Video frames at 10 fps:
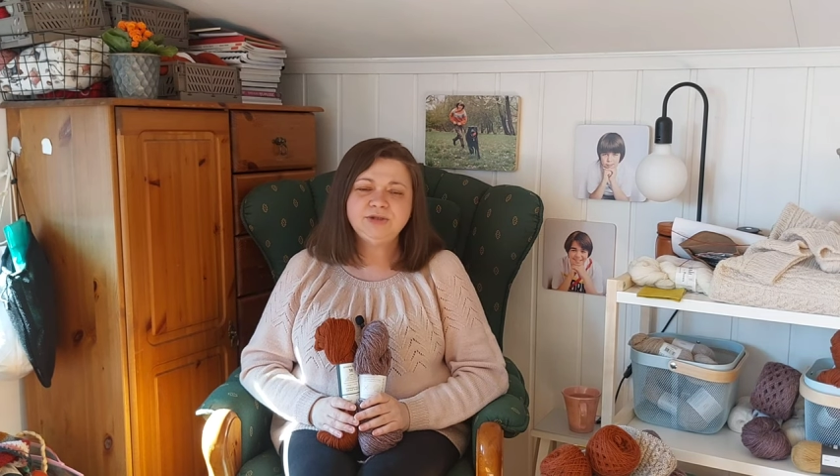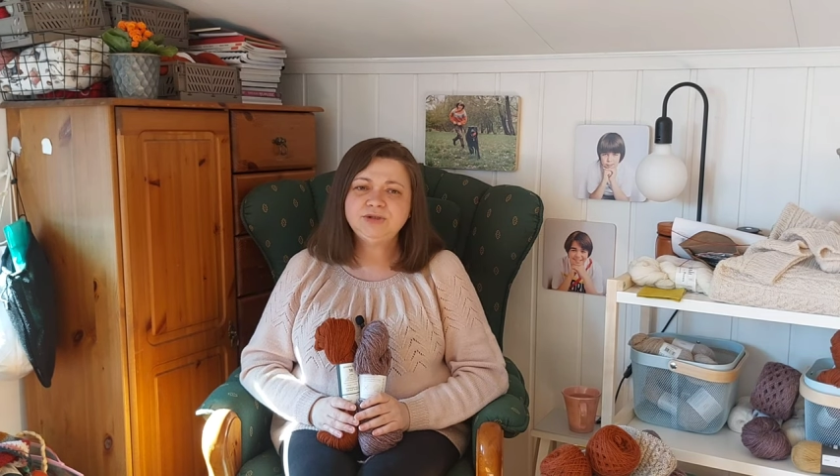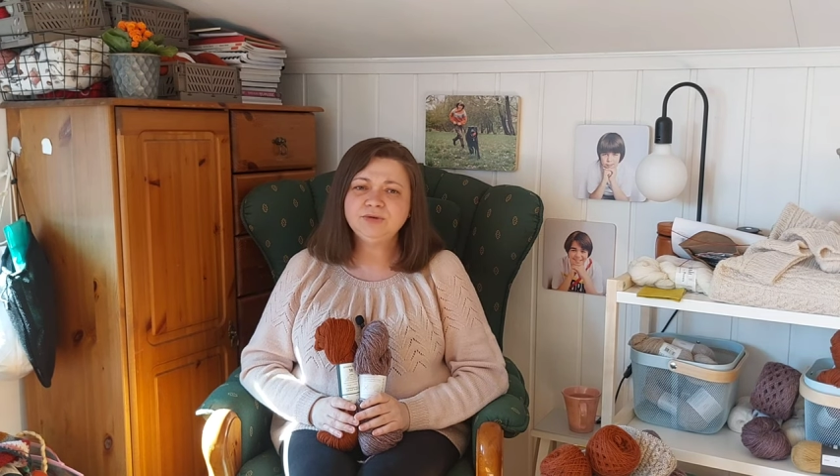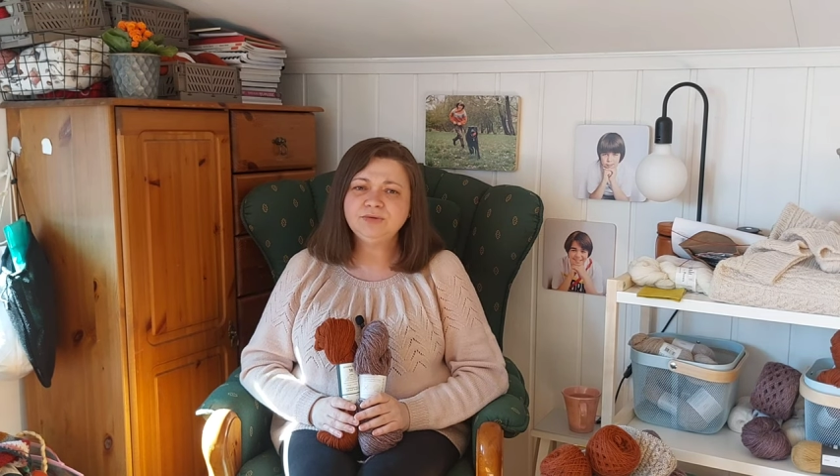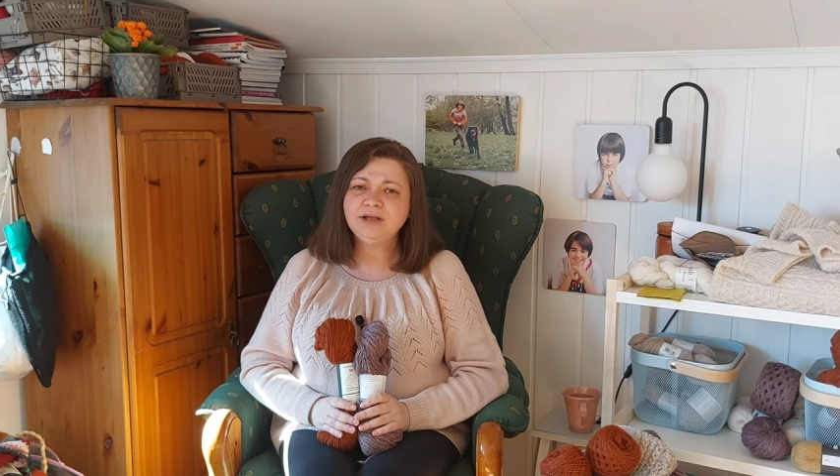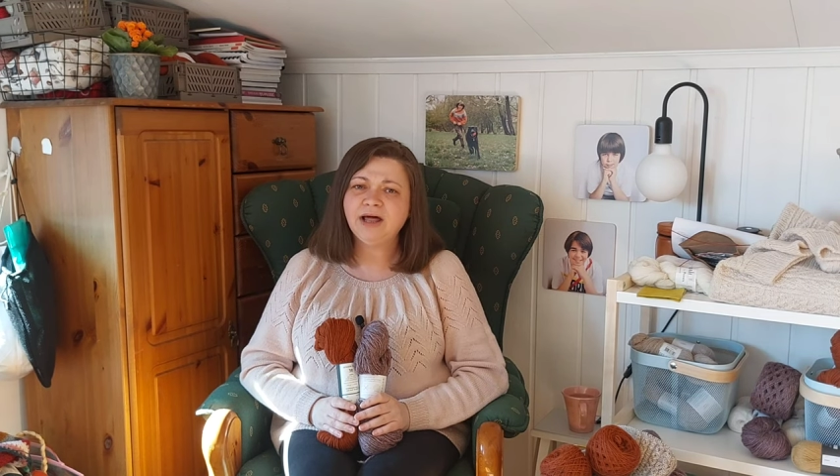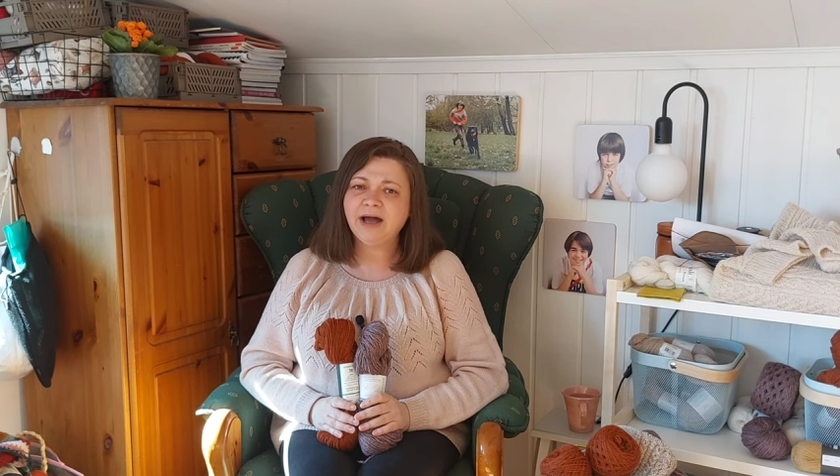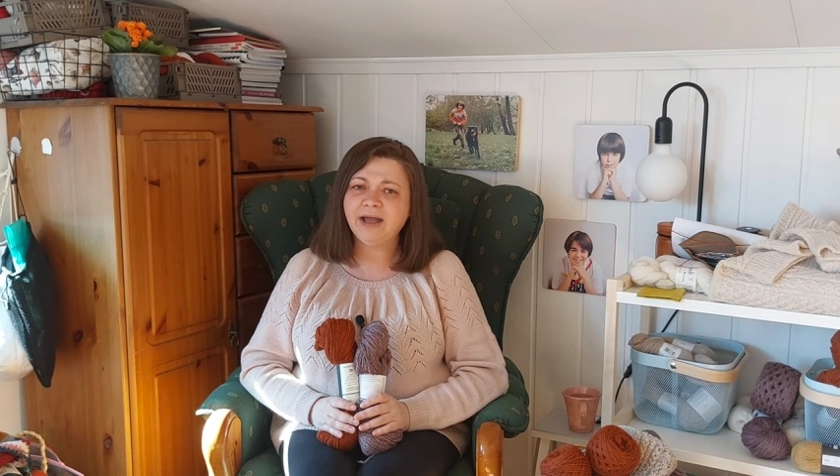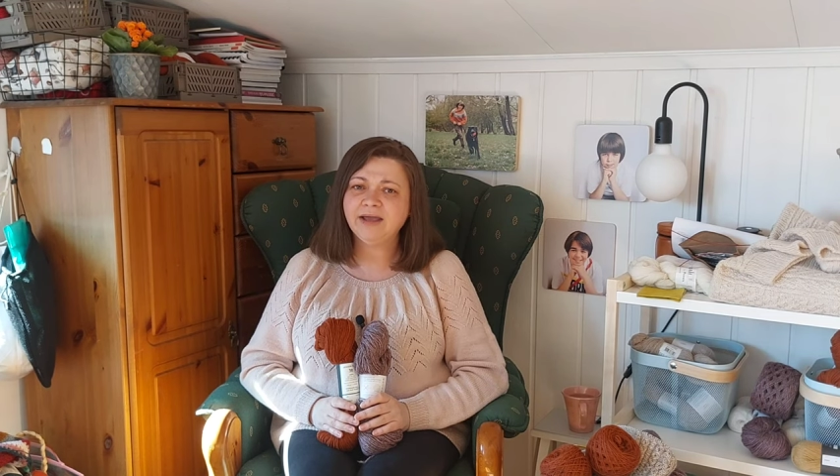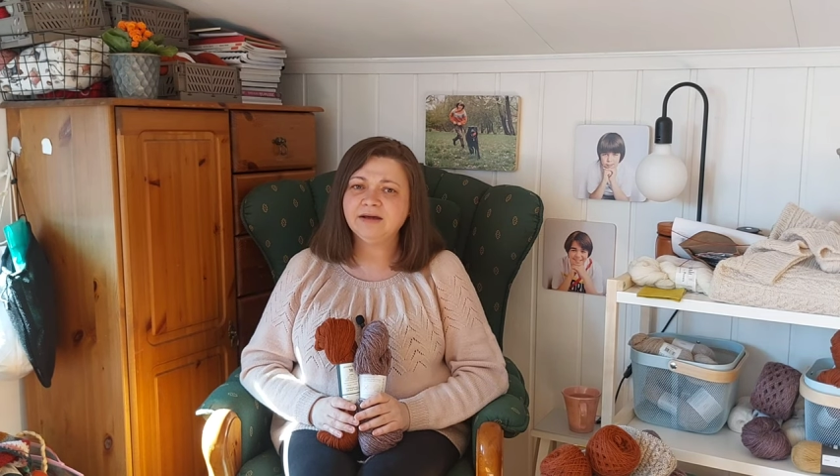don't
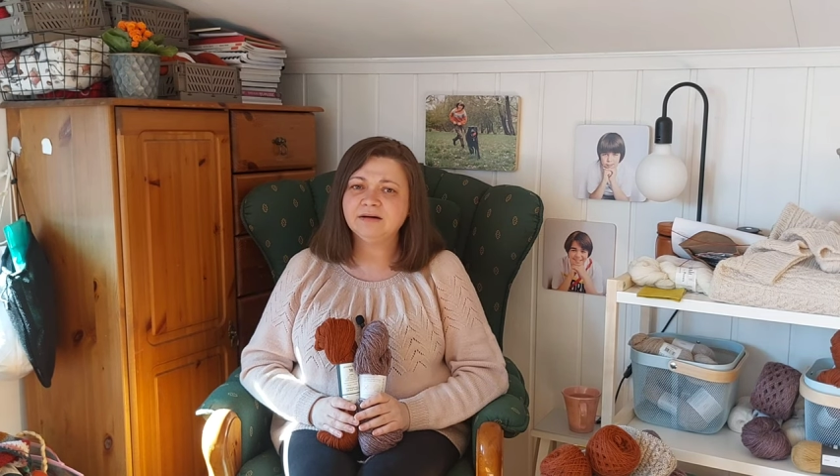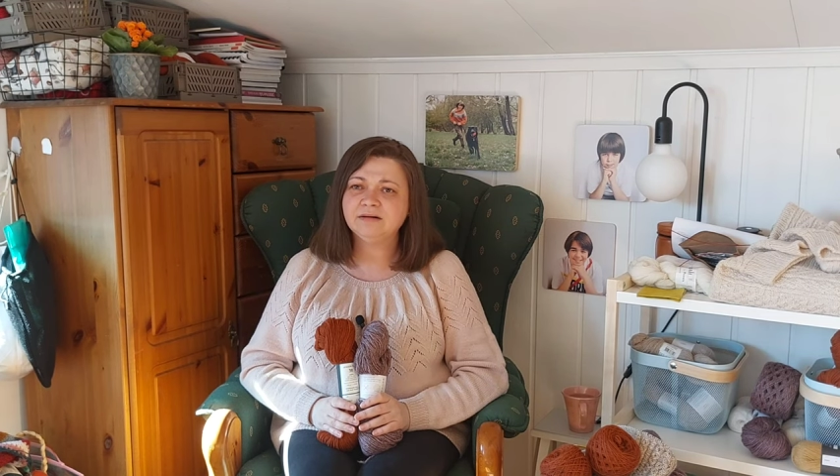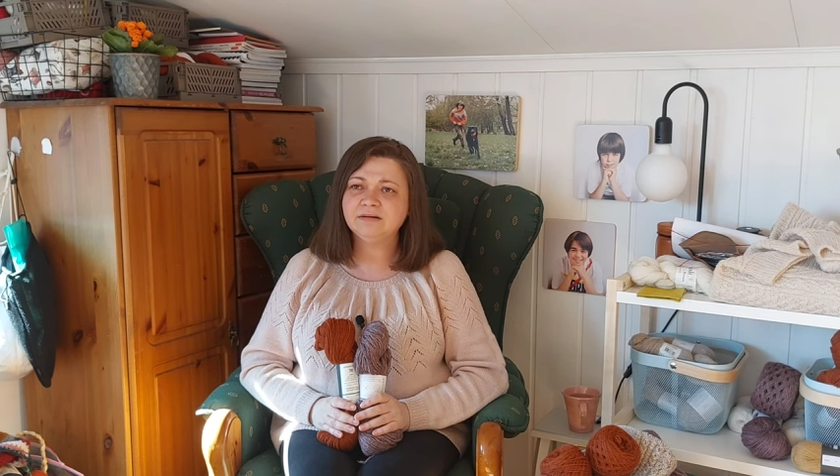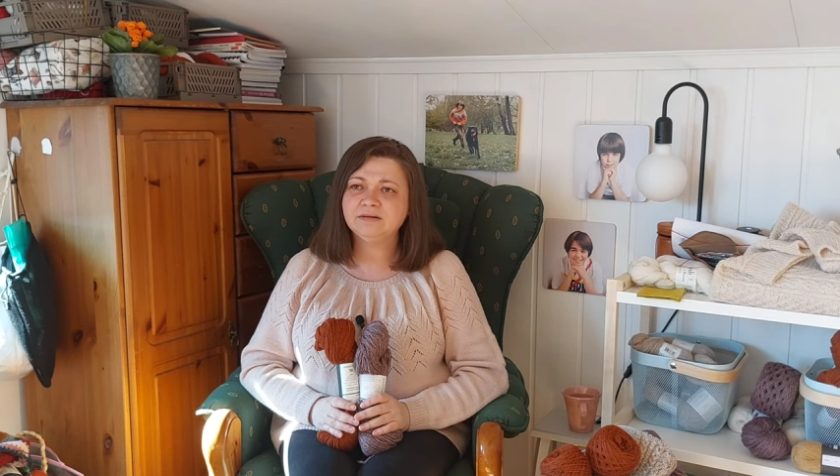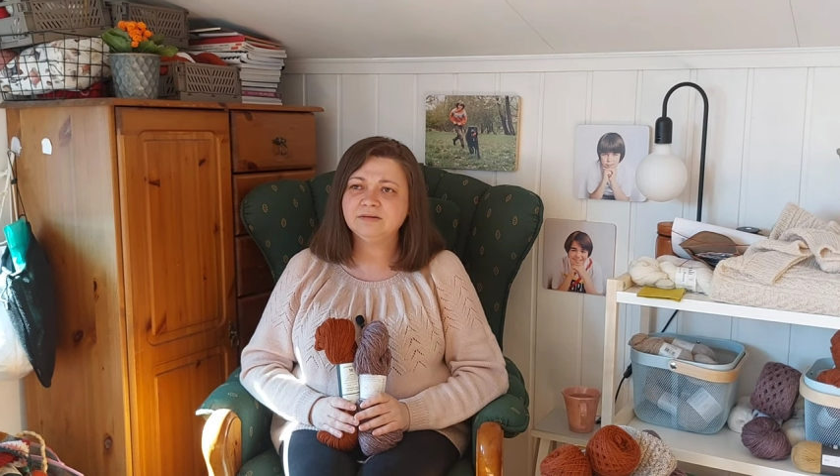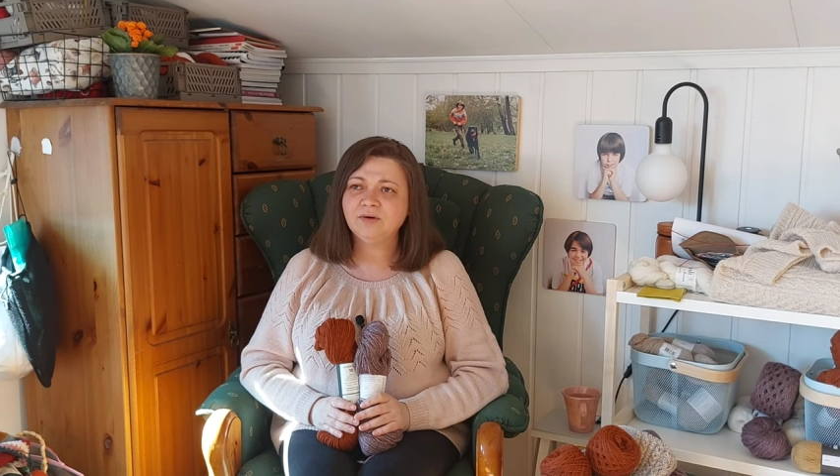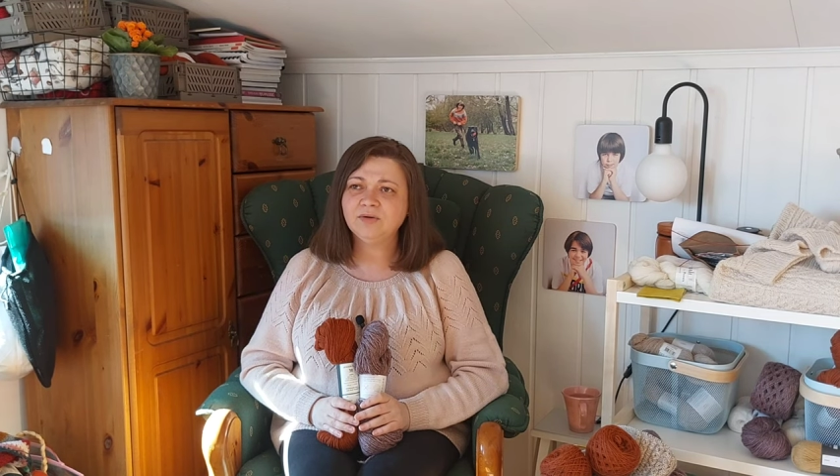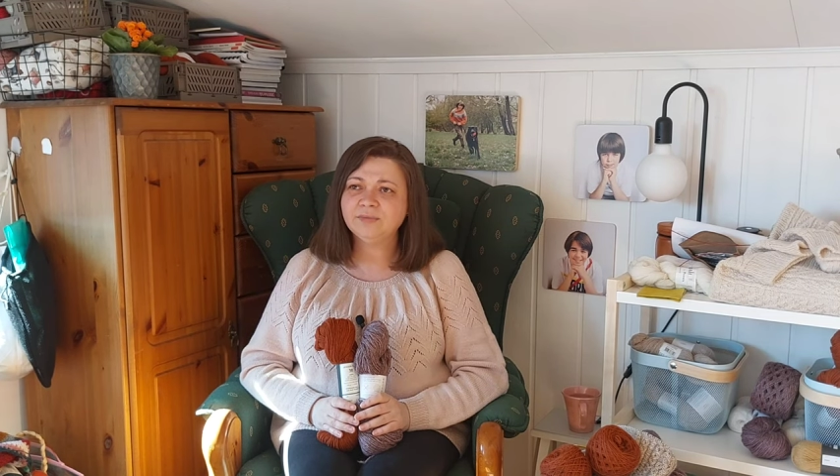like all